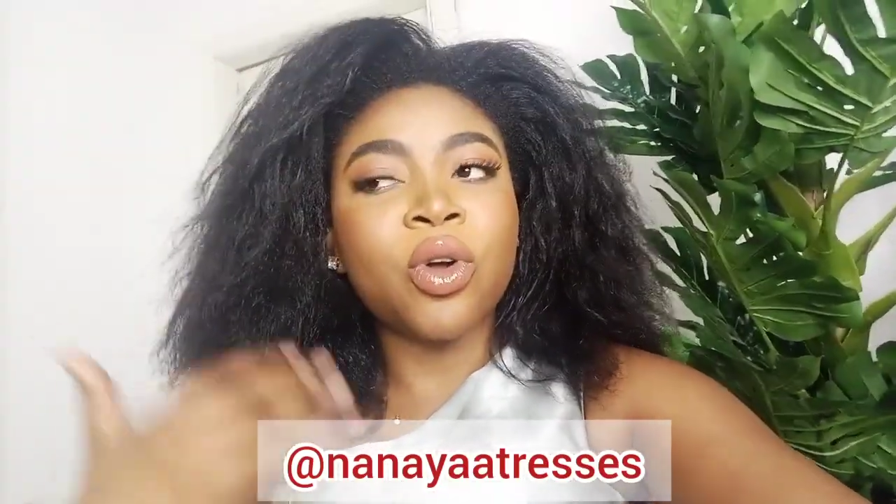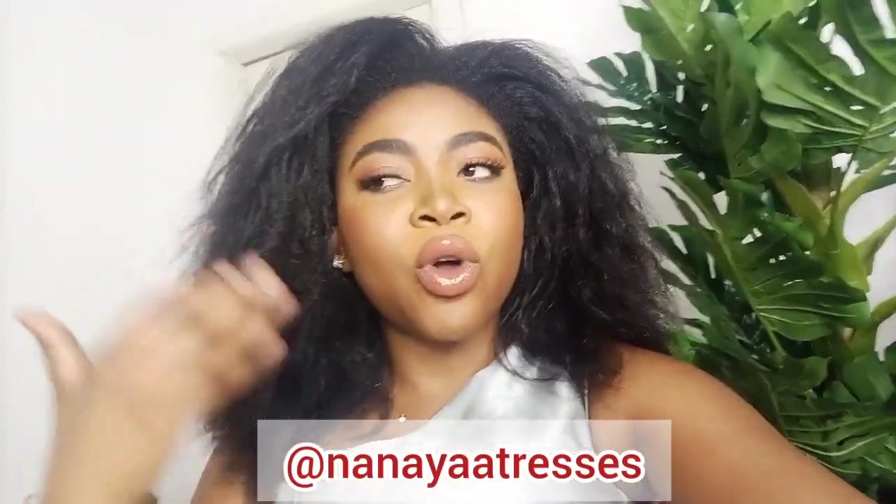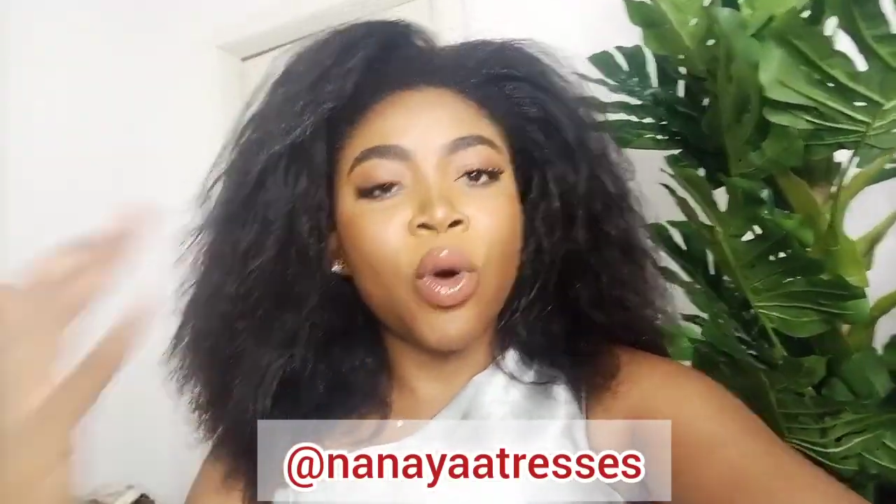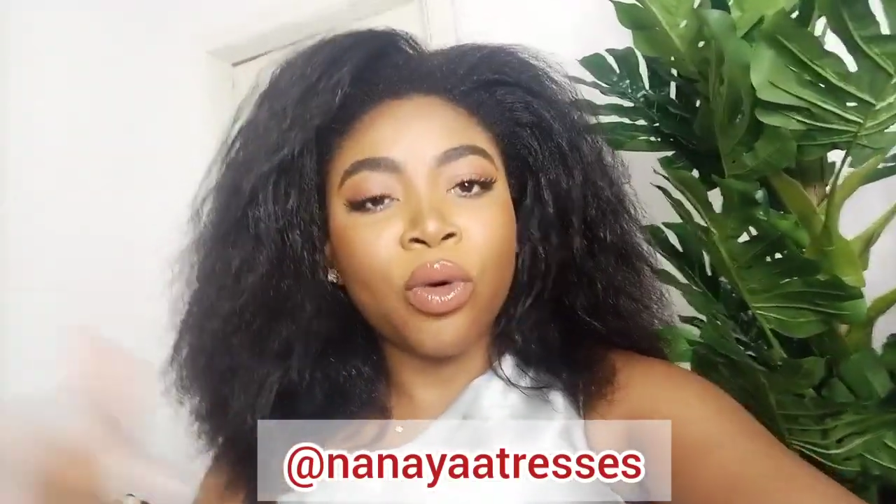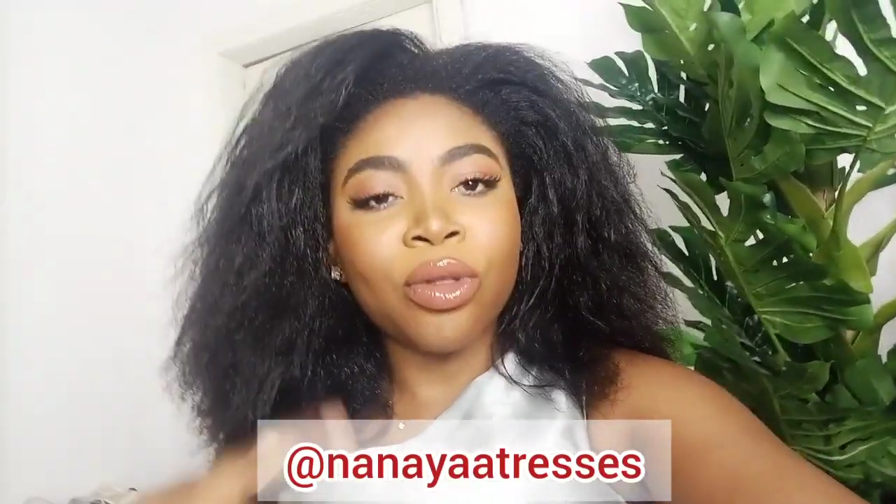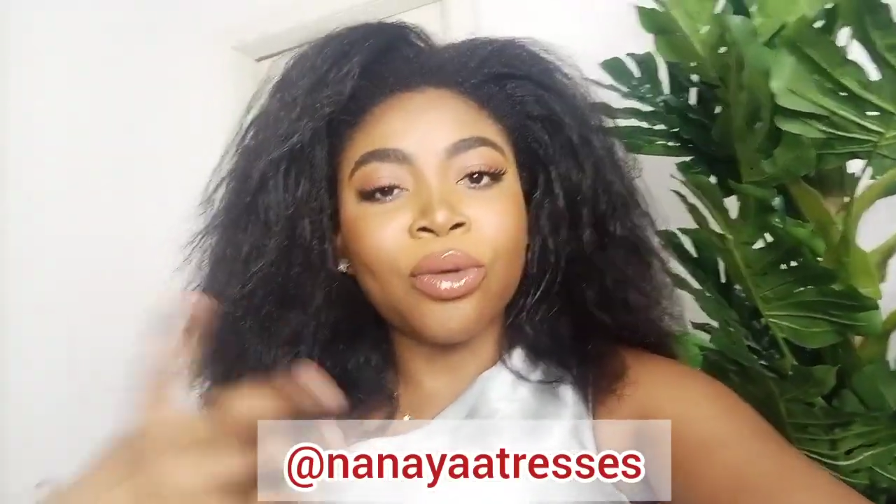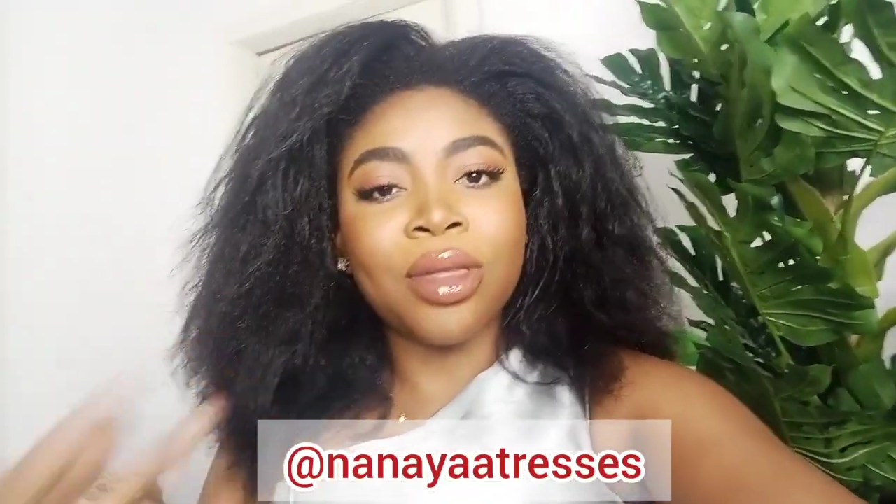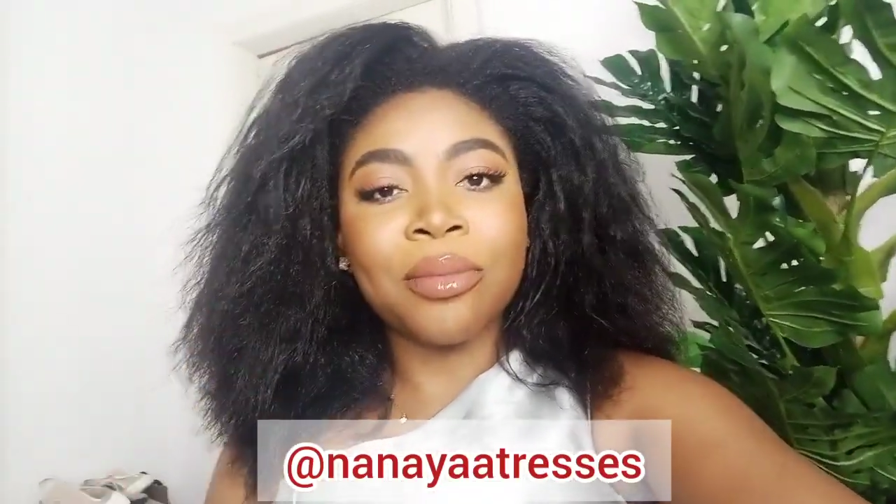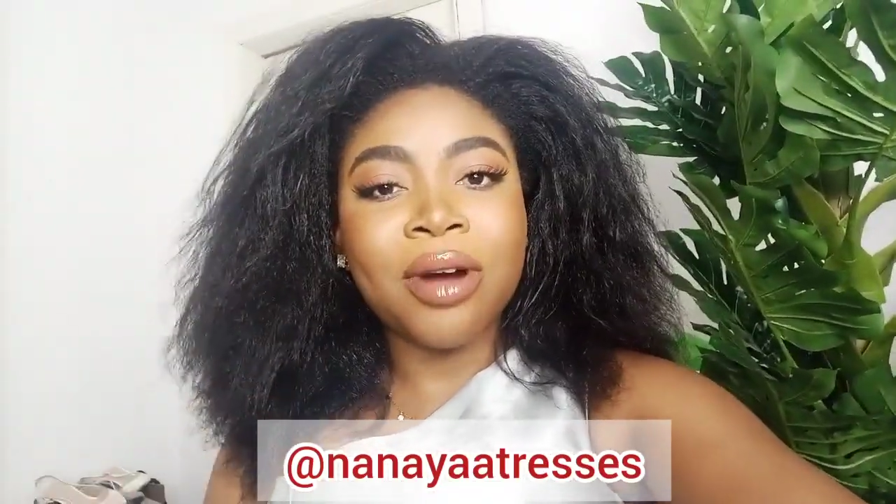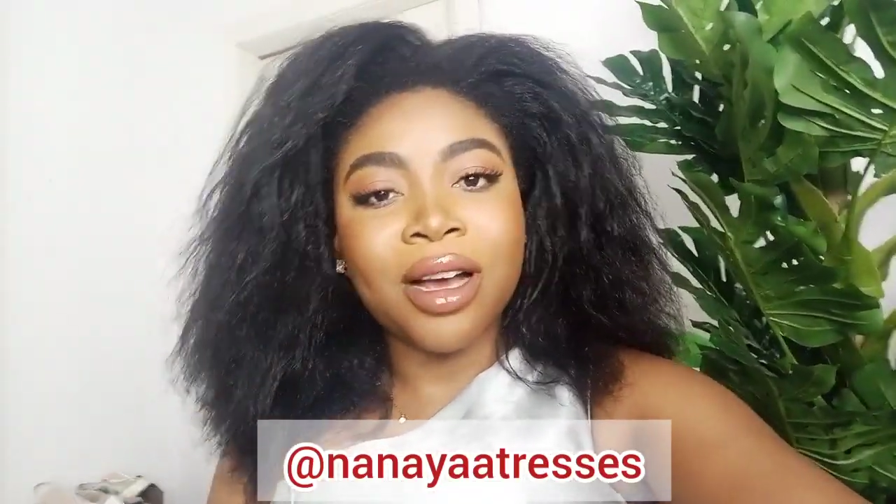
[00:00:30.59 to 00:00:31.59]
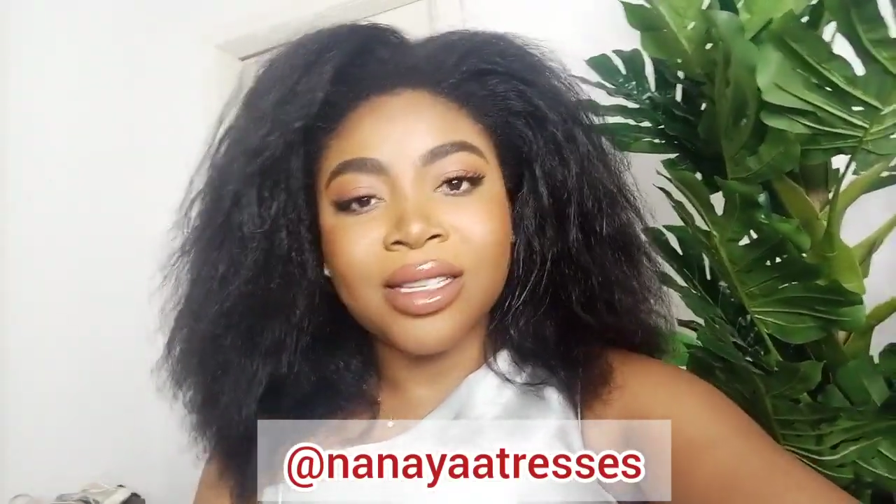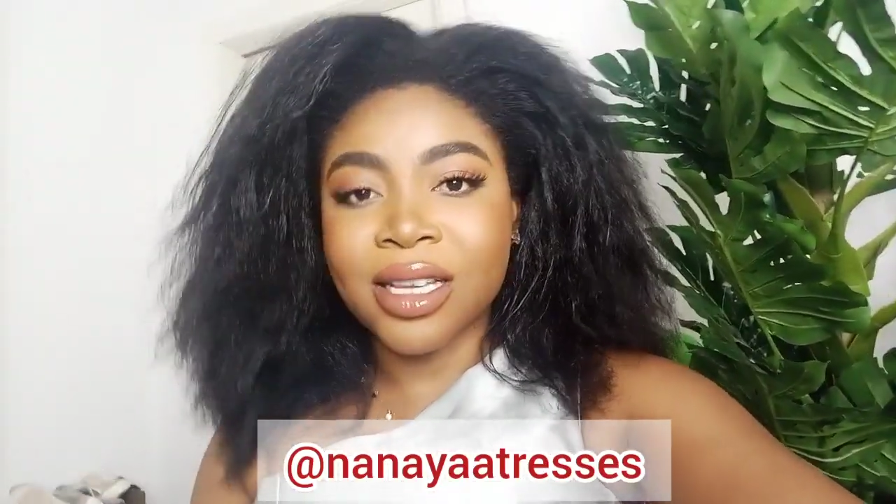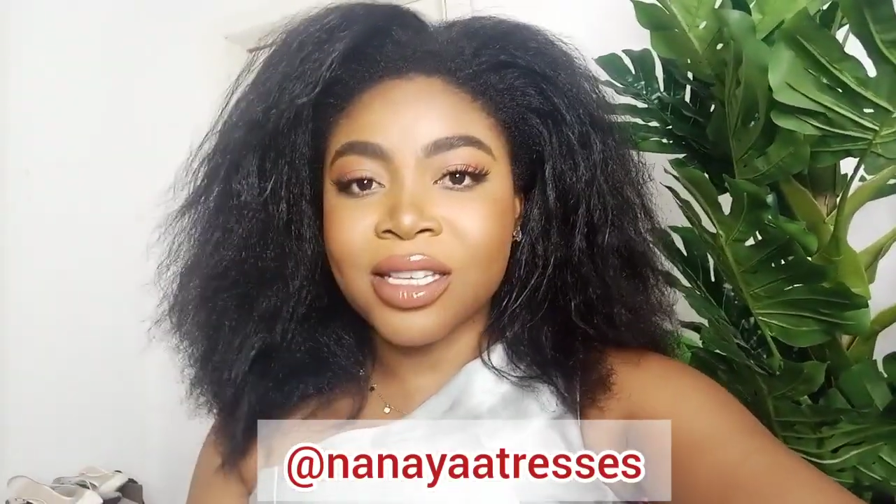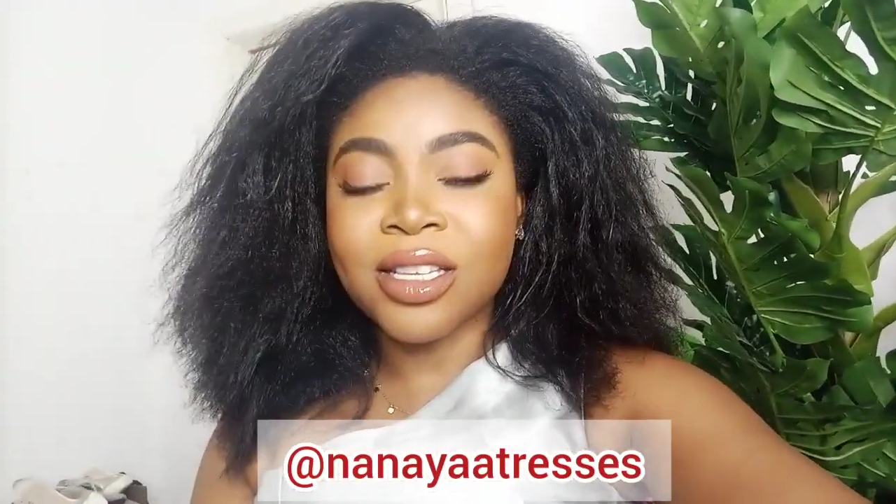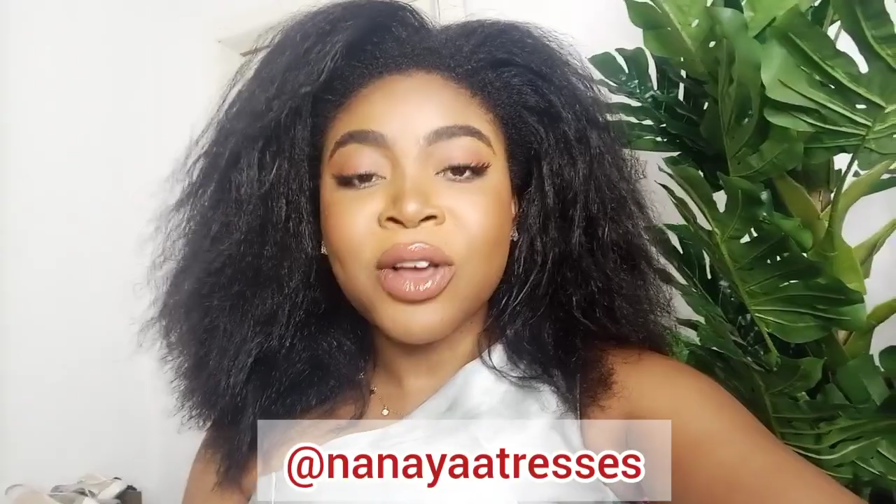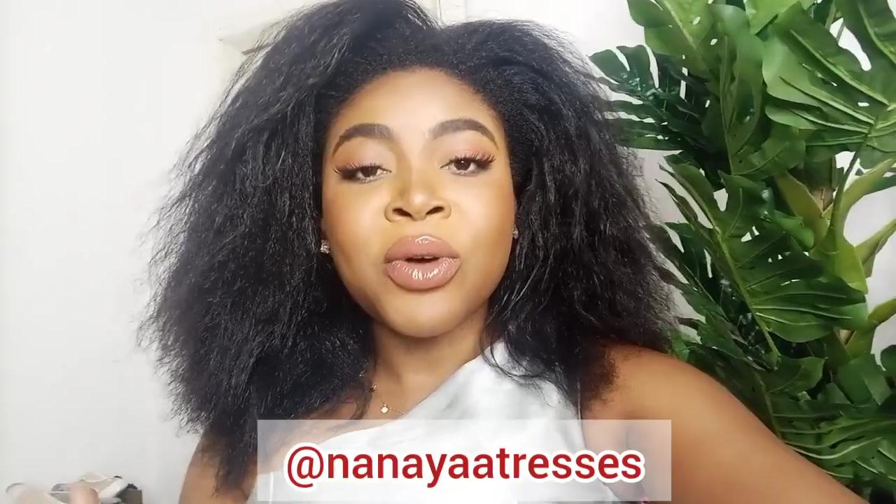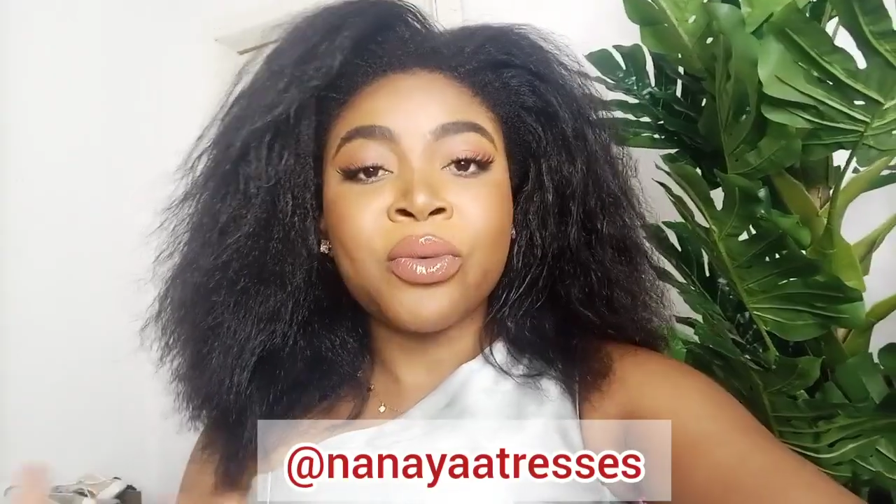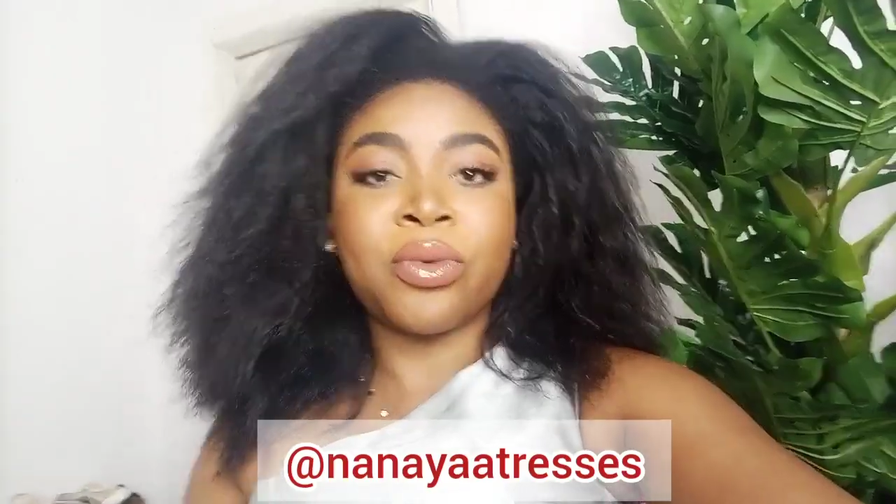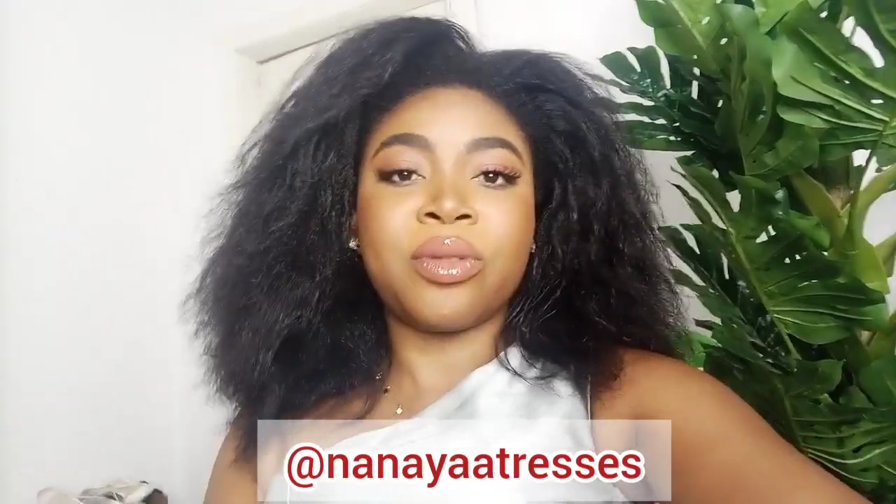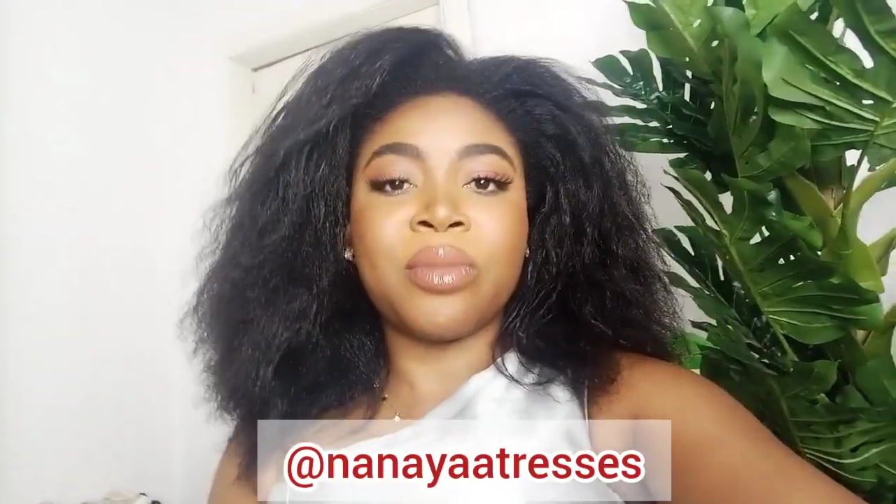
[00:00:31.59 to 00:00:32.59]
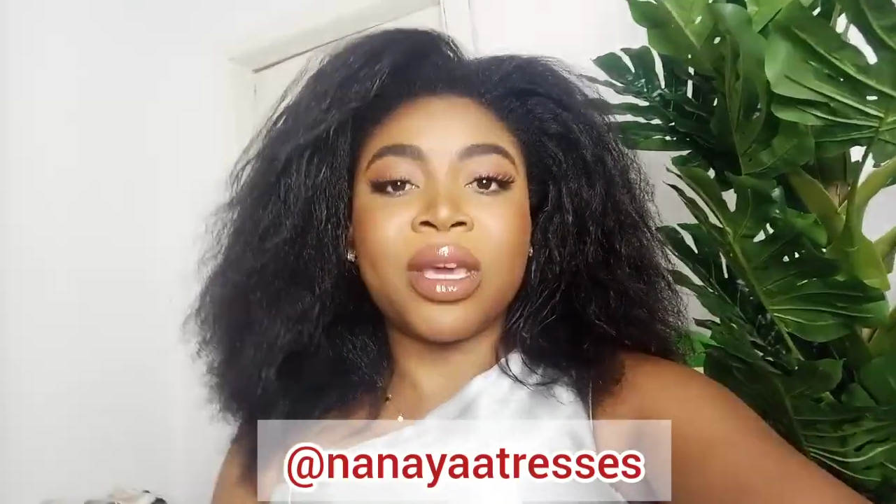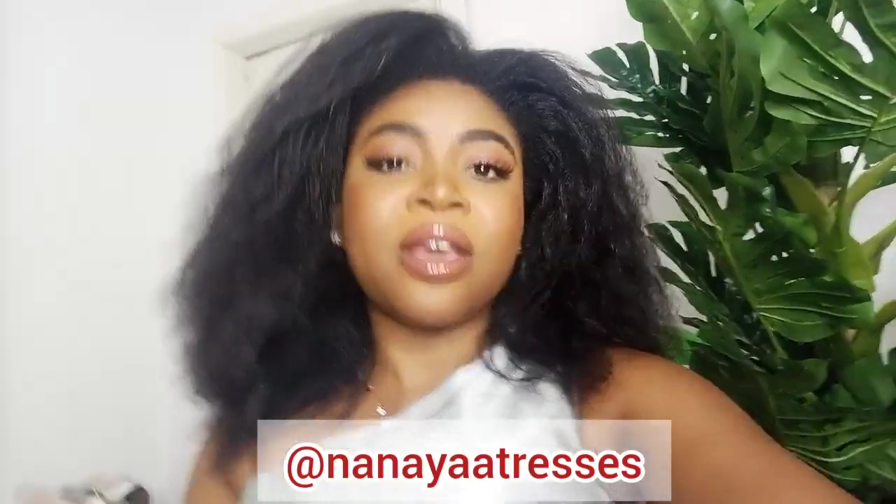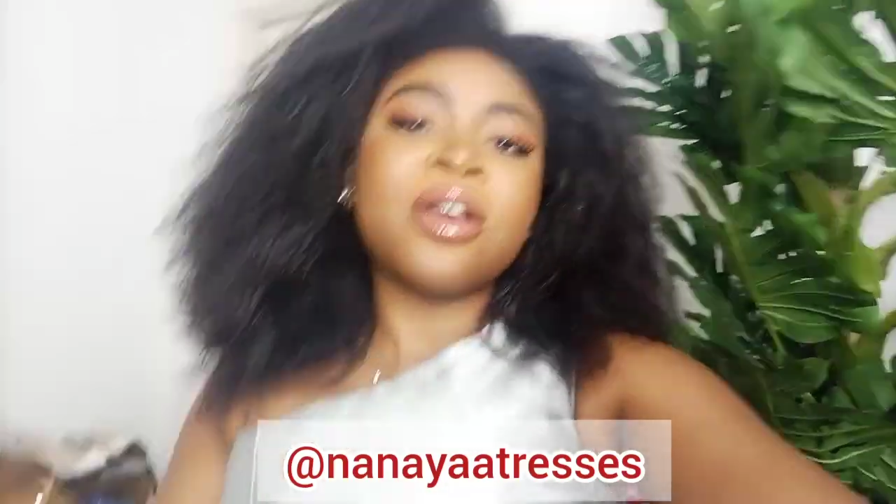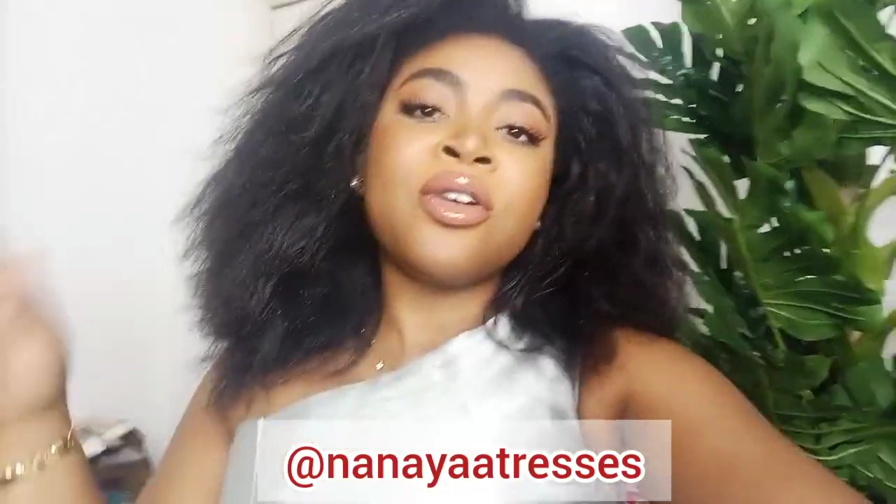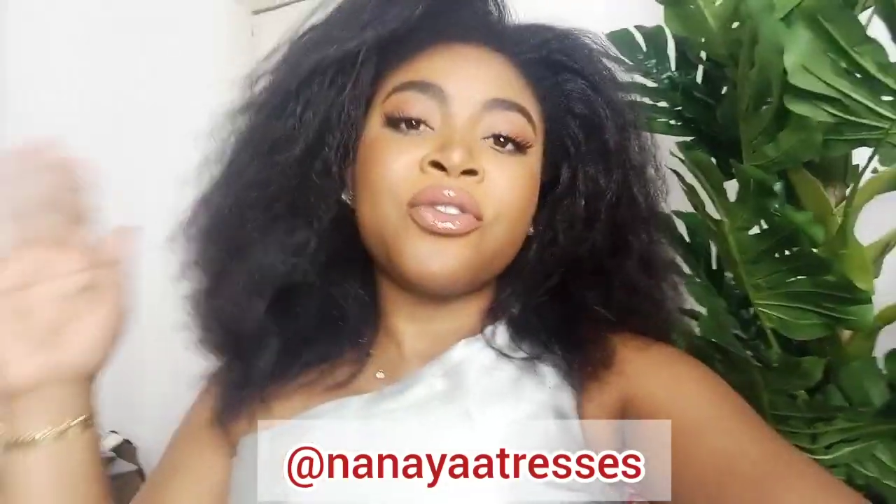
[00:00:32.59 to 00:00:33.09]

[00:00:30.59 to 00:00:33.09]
go through the process with me,